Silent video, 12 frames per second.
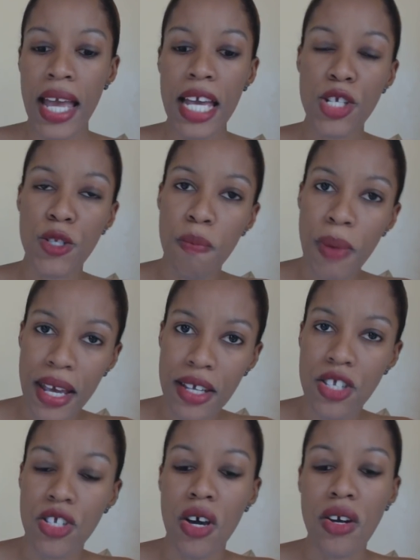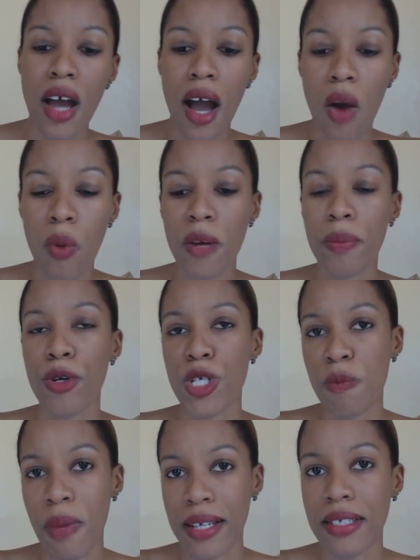is based on our
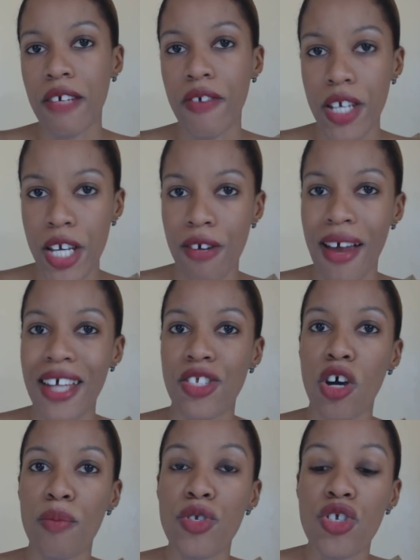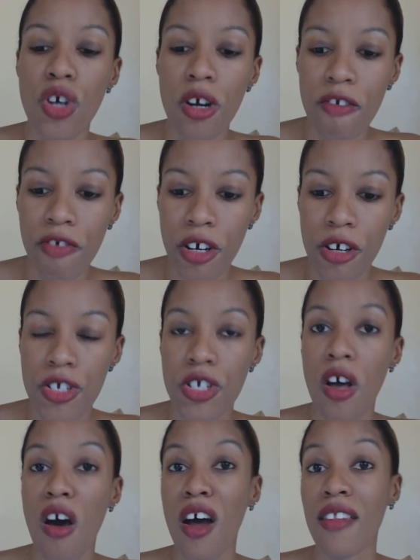perspective here as observers
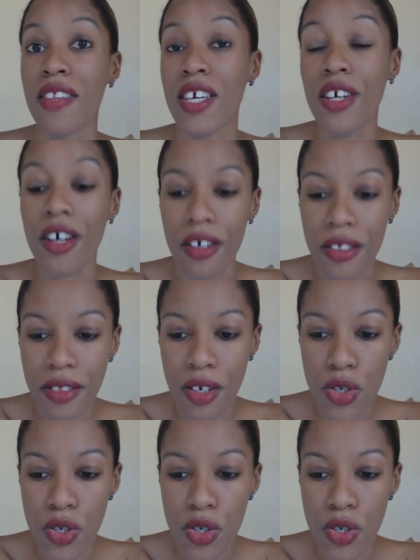on the Earth.